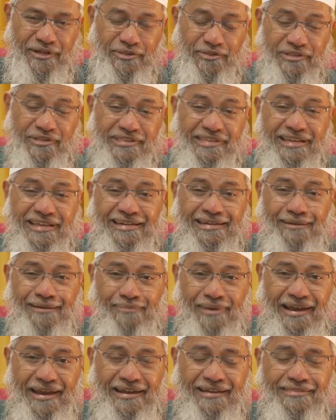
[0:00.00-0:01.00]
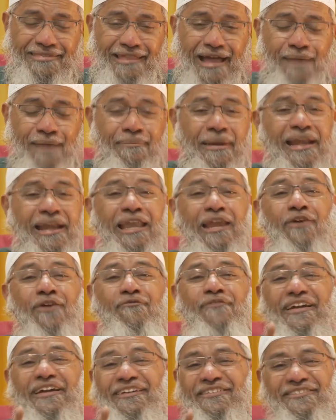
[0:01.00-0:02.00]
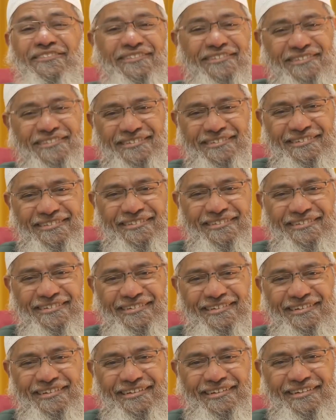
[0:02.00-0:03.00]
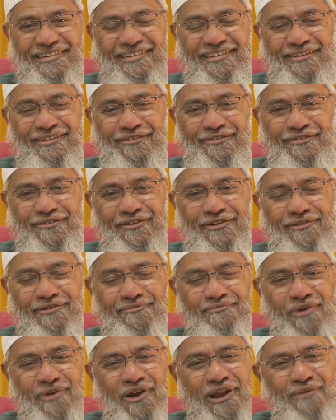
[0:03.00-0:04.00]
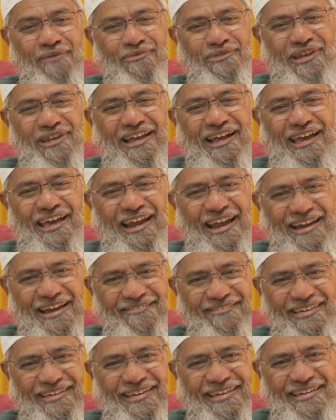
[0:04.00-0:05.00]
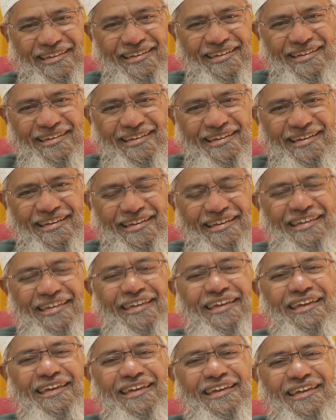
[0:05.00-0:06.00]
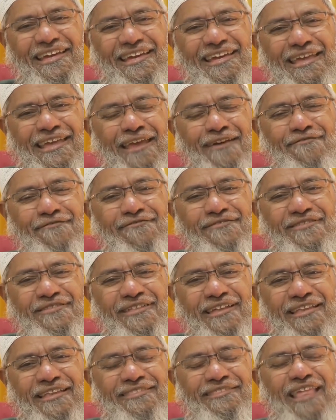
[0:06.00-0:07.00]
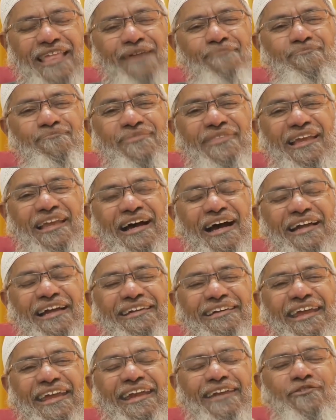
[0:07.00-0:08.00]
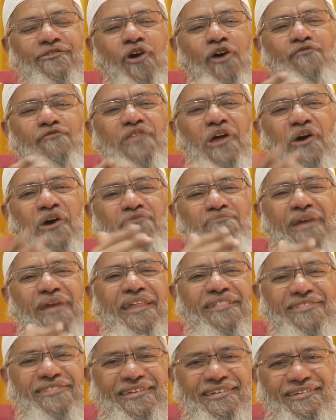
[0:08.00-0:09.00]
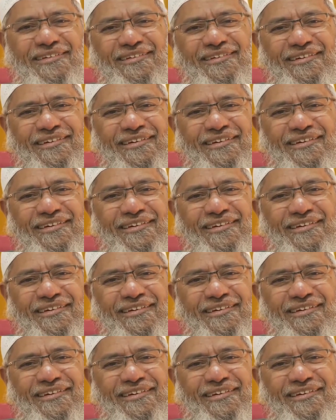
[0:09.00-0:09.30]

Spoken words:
So these debates are battle of wits. So Mana Himatullah Karanvi, he gives them a taste of their own medicine.